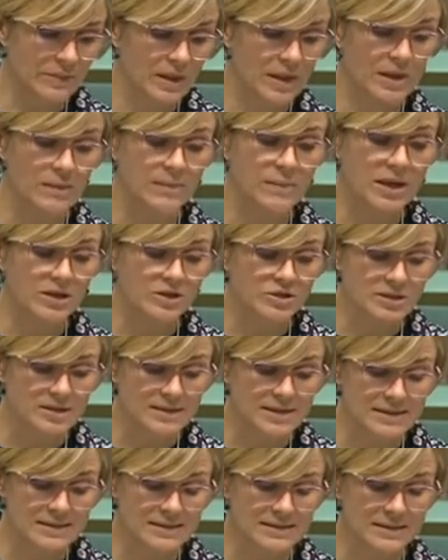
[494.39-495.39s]
Imagine
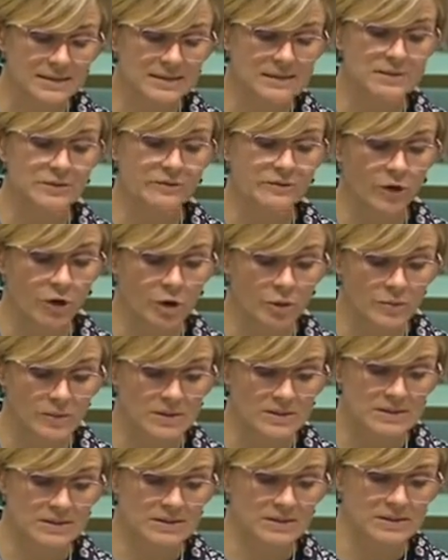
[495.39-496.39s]
their sense of
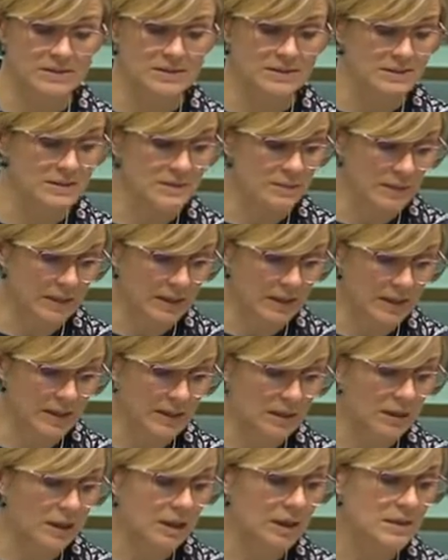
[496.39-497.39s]
hopelessness, despair
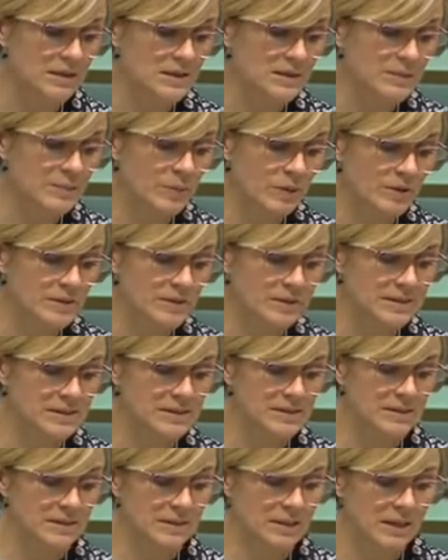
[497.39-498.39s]
and
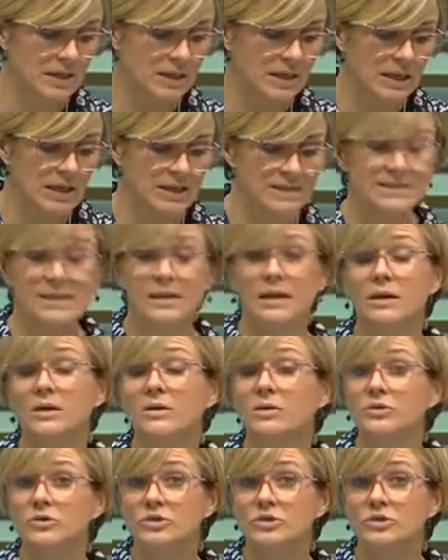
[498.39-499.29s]
despondency as they are